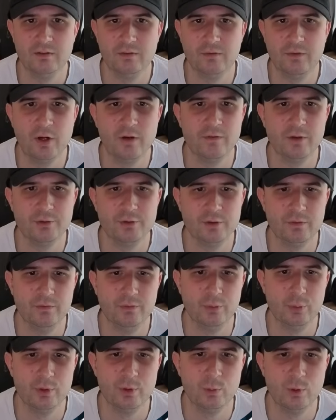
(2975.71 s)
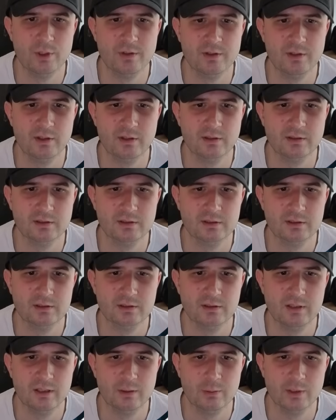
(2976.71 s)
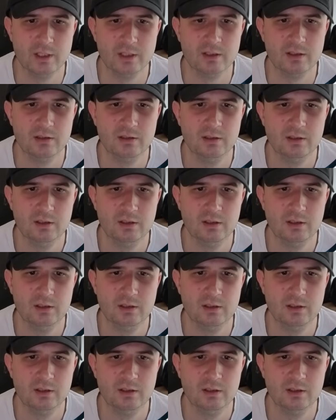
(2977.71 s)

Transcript: $541. There we go.